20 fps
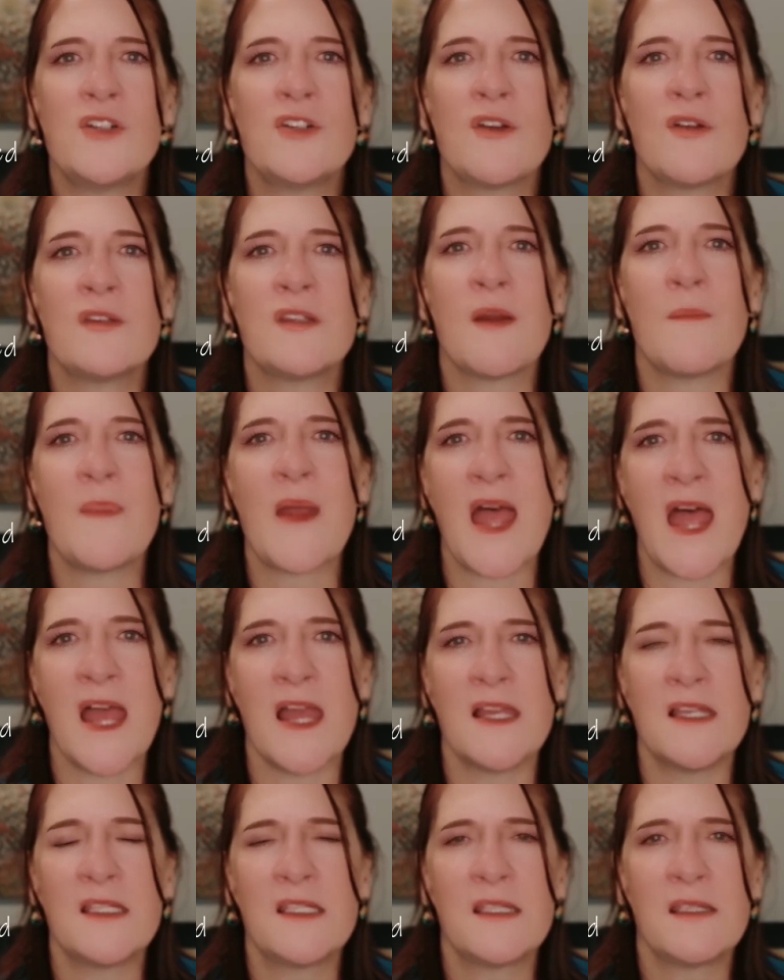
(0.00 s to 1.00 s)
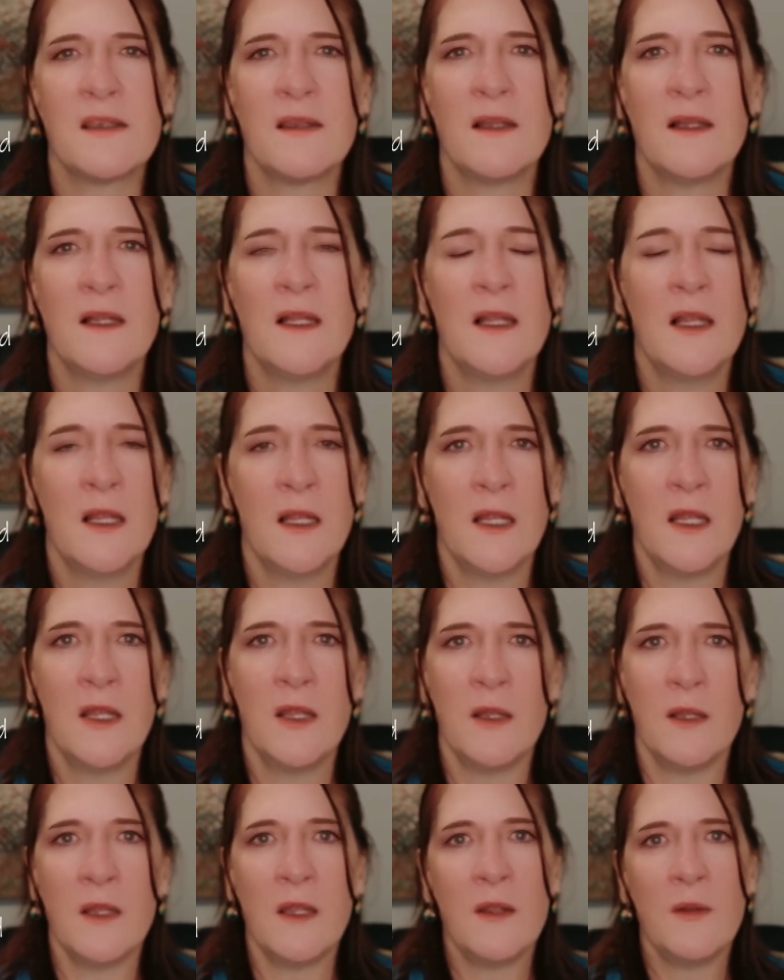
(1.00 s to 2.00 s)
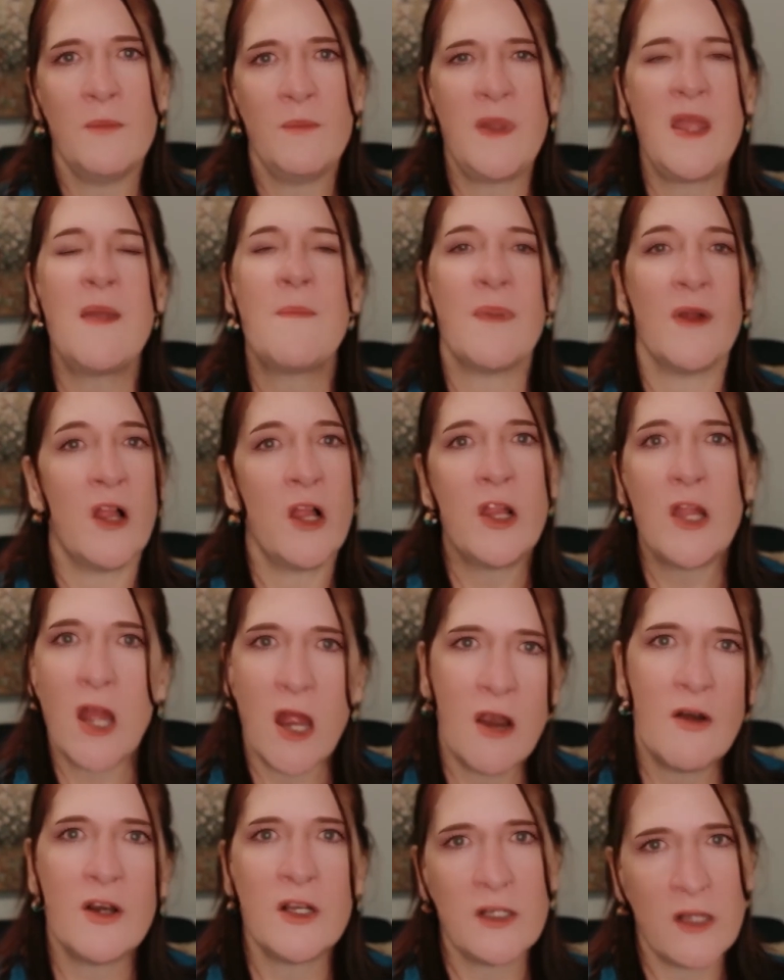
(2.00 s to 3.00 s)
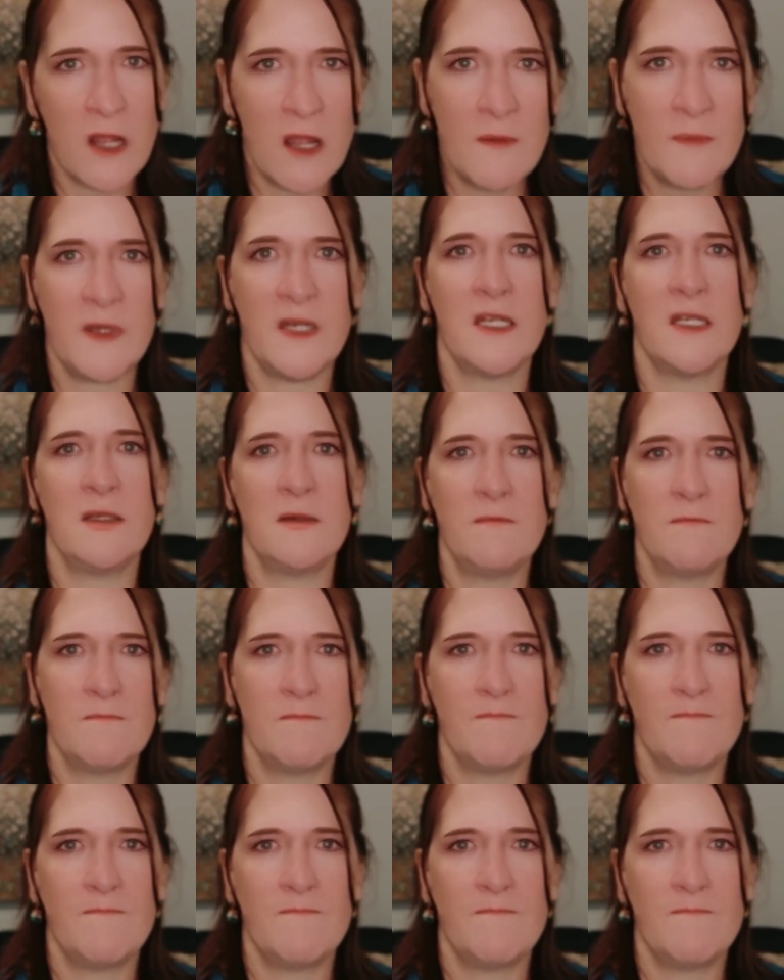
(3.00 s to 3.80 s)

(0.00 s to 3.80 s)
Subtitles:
shows up as people are incompetent.